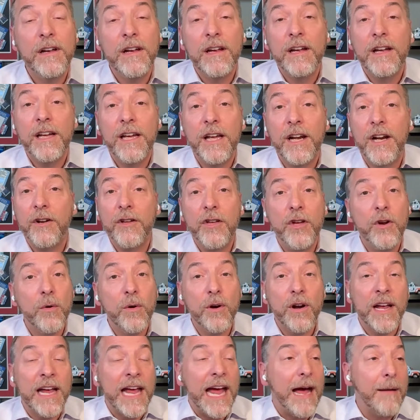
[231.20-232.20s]
You were
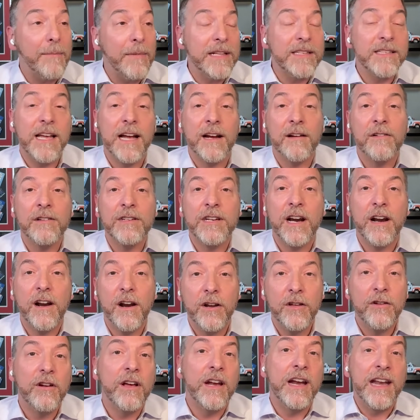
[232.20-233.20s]
a cabinet secretary. Are
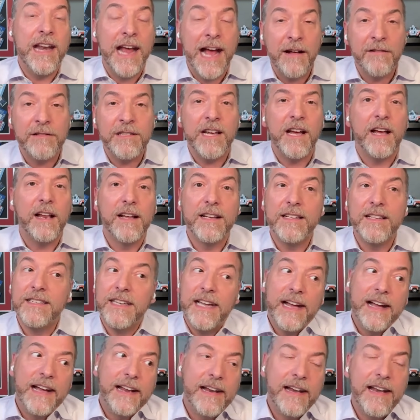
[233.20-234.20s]
you going to now tell us,
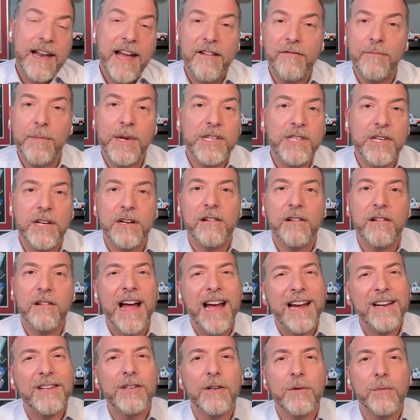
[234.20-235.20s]
yeah, I didn't have much
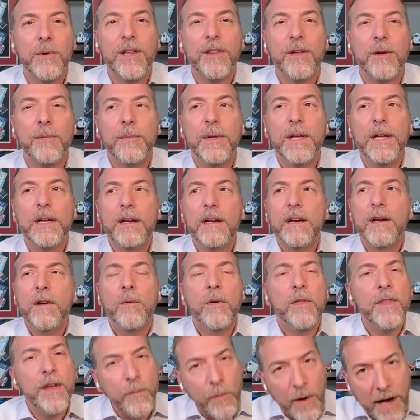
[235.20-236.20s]
interaction with him?
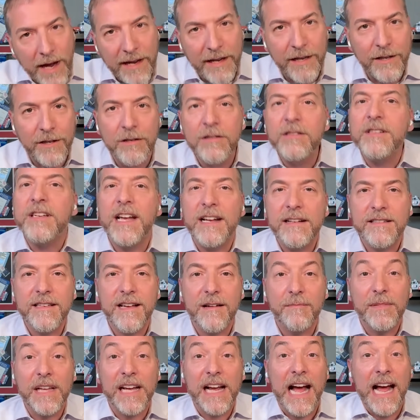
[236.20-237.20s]
Well, then why didn't you say
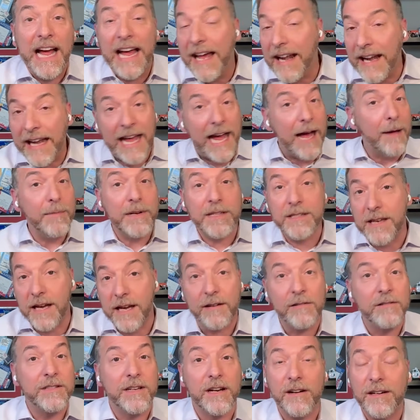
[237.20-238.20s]
something? I had a cabinet
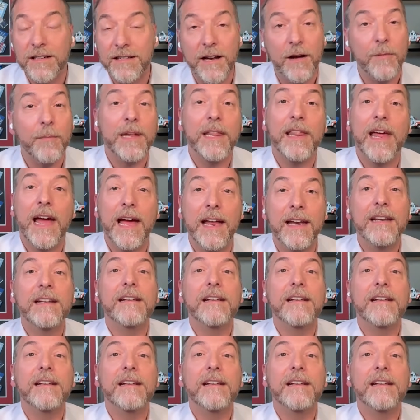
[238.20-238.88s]
secretary tell me that.